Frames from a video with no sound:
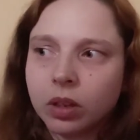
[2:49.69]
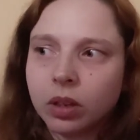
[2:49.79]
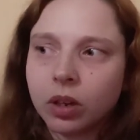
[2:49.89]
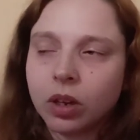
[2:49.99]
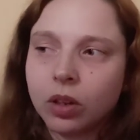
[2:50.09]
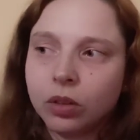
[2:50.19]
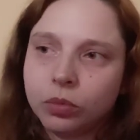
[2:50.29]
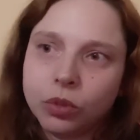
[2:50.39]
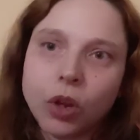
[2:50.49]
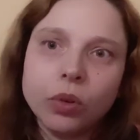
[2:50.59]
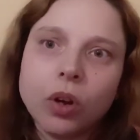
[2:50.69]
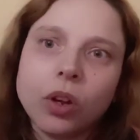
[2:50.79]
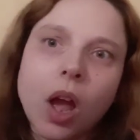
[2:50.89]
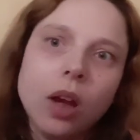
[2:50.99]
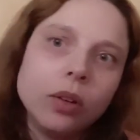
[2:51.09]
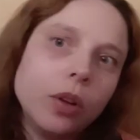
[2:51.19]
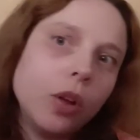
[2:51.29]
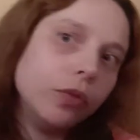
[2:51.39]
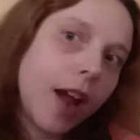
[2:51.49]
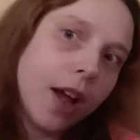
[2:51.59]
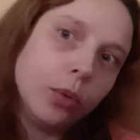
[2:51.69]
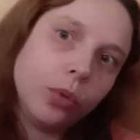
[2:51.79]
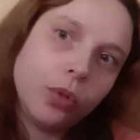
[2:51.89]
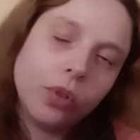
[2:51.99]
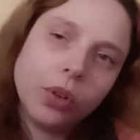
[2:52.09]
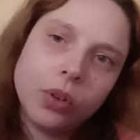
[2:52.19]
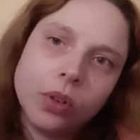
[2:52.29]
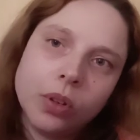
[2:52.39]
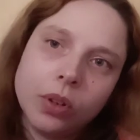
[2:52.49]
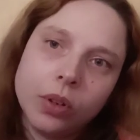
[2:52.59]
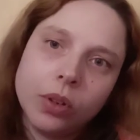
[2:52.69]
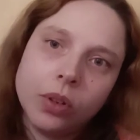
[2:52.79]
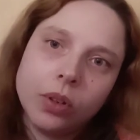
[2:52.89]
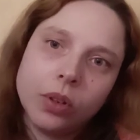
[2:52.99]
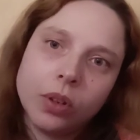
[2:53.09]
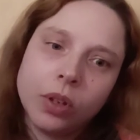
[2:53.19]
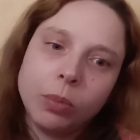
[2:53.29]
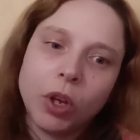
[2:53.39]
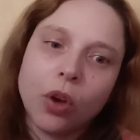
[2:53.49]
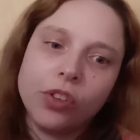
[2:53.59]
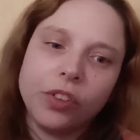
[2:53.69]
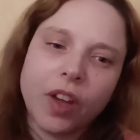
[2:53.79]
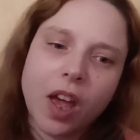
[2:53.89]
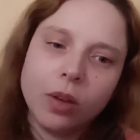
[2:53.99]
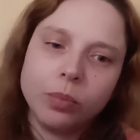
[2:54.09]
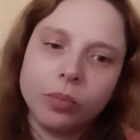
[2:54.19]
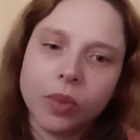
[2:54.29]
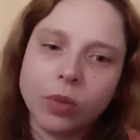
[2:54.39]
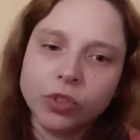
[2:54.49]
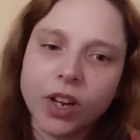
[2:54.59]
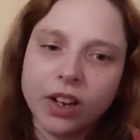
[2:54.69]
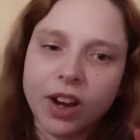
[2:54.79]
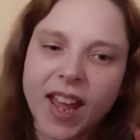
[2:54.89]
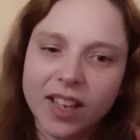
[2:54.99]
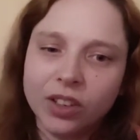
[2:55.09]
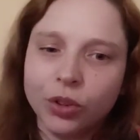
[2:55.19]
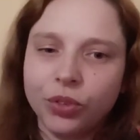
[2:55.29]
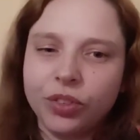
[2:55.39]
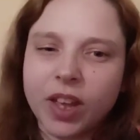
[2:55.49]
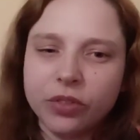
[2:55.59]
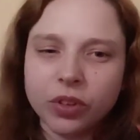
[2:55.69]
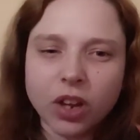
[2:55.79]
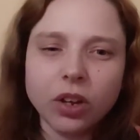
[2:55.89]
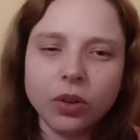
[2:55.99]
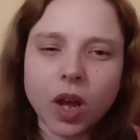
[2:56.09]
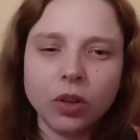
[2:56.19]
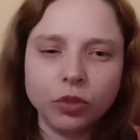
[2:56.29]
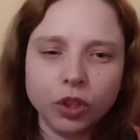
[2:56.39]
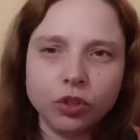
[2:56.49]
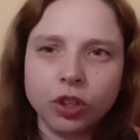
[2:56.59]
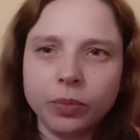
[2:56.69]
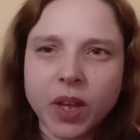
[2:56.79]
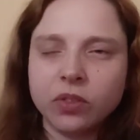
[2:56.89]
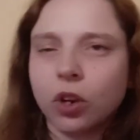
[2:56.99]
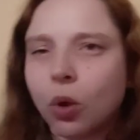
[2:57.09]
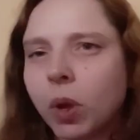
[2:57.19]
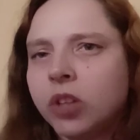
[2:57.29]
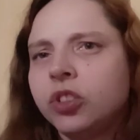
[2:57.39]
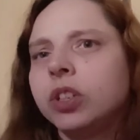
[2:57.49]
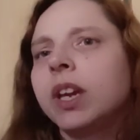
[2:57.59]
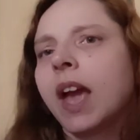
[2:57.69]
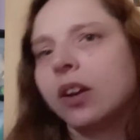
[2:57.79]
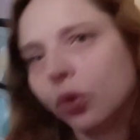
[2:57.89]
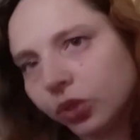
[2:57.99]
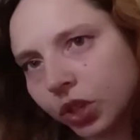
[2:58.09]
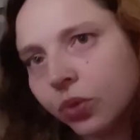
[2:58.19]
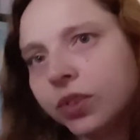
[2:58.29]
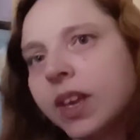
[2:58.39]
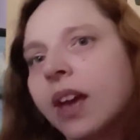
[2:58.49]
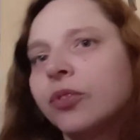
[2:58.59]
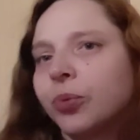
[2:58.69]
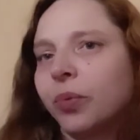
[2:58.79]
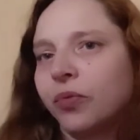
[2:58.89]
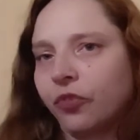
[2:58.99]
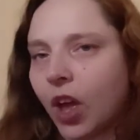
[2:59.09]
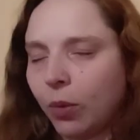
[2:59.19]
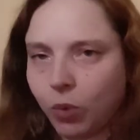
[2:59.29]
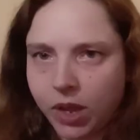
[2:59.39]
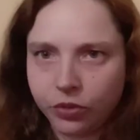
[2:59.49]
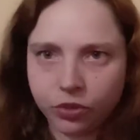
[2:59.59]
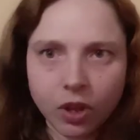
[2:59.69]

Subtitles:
are no longer around because of it. I'm trying to like, because I know like on YouTube there's a lot of words you cannot use, so you have to find ways